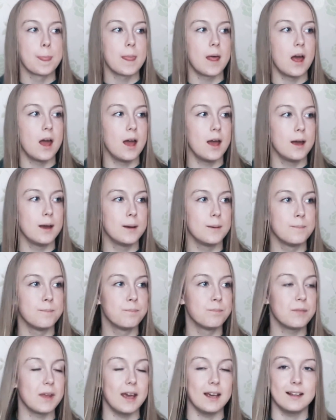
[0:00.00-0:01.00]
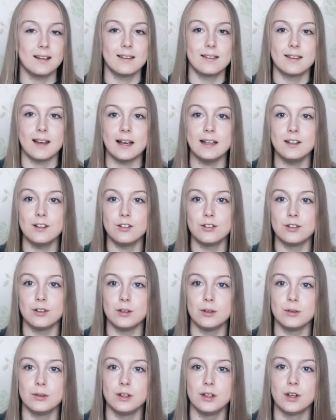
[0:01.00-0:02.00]
um, excites
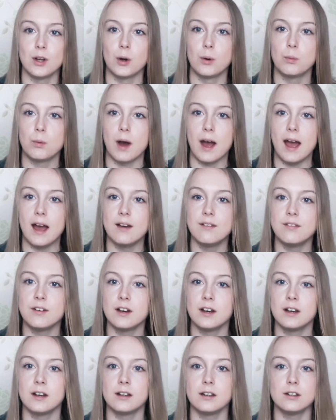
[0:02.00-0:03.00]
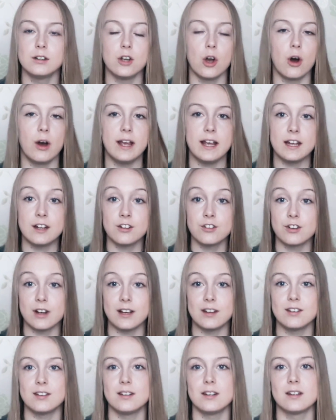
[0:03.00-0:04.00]
you, you know, whatever you're
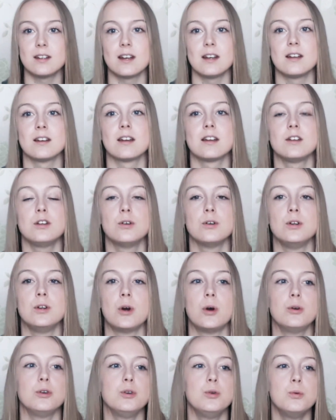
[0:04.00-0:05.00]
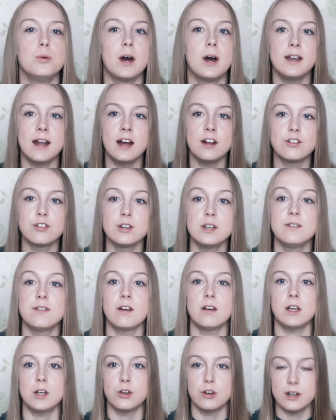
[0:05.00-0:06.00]
interested in, you know, you are naturally
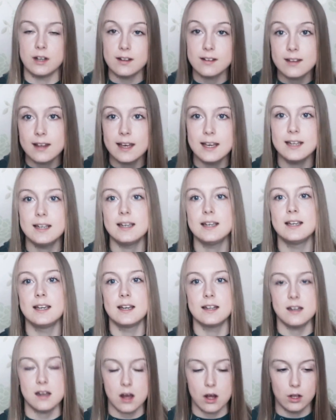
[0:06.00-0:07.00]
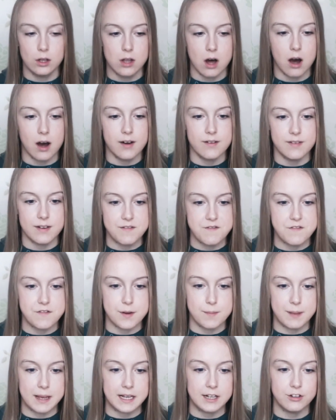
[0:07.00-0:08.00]
very good at taking in a lot of
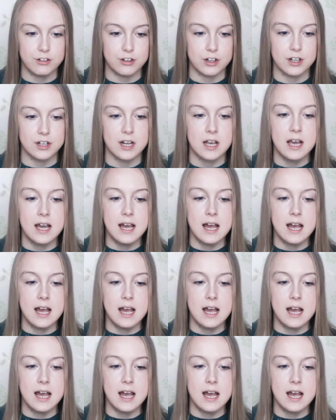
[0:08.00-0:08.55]
information